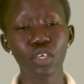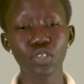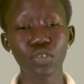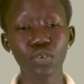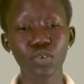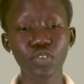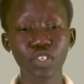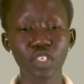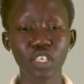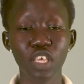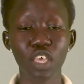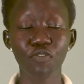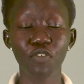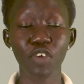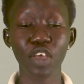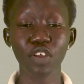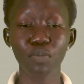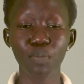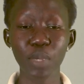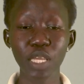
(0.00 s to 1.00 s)
using
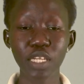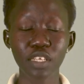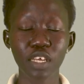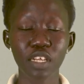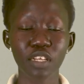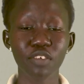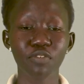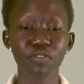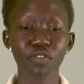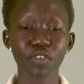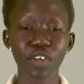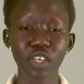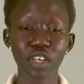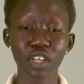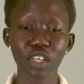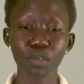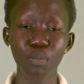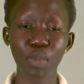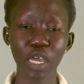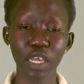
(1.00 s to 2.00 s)
environmentally
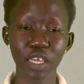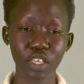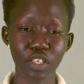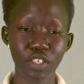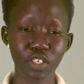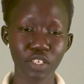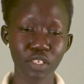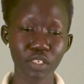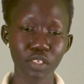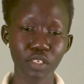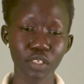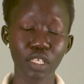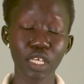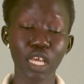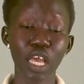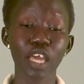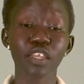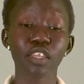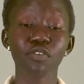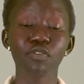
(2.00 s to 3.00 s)
friendly packaging,
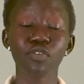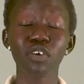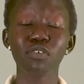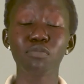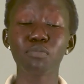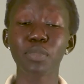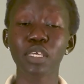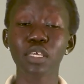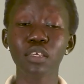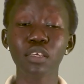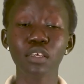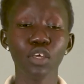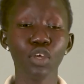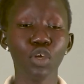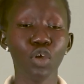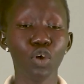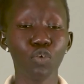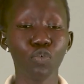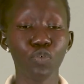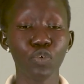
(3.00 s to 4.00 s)
and developing
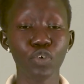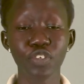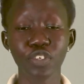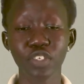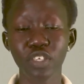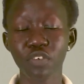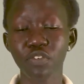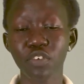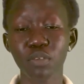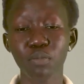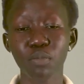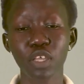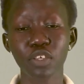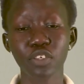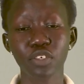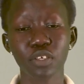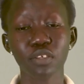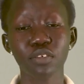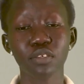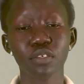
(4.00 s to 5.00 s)
food safety
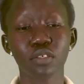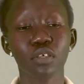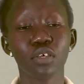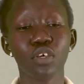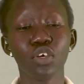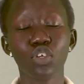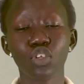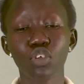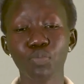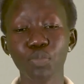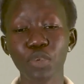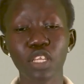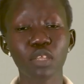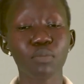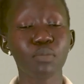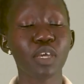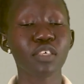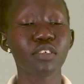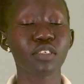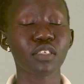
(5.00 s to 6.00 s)
measures to
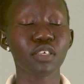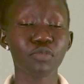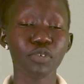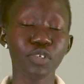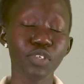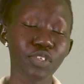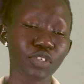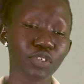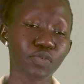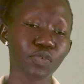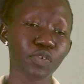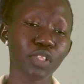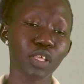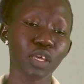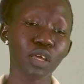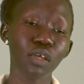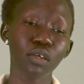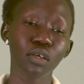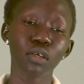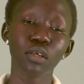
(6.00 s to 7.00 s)
minimize the risks for
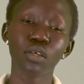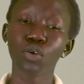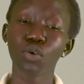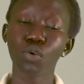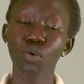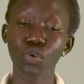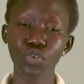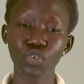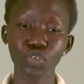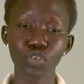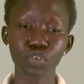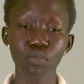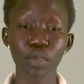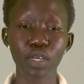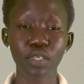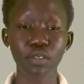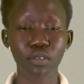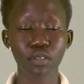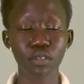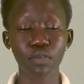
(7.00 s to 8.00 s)
the
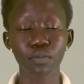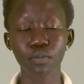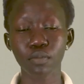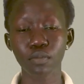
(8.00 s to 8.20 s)
consumers.